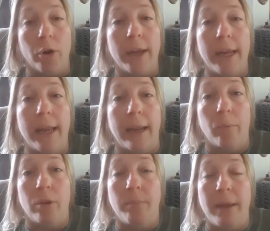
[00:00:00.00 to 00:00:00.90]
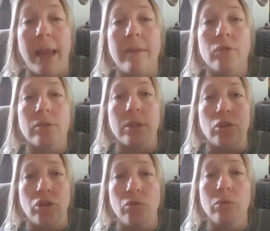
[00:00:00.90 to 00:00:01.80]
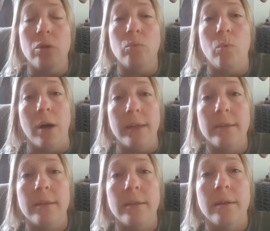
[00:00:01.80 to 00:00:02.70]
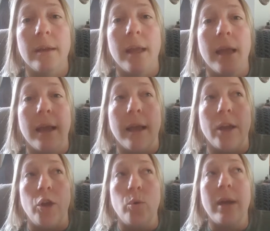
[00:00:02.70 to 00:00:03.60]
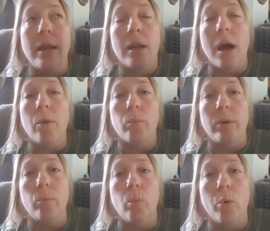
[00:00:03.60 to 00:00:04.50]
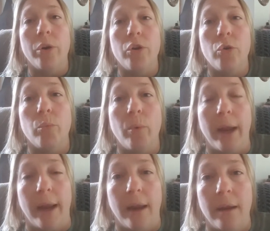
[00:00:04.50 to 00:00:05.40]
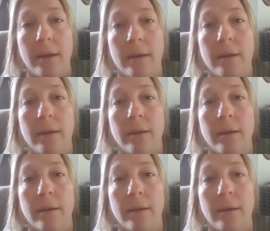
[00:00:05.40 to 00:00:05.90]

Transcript: barking and with behaviors that you don't want, you cannot reward your way.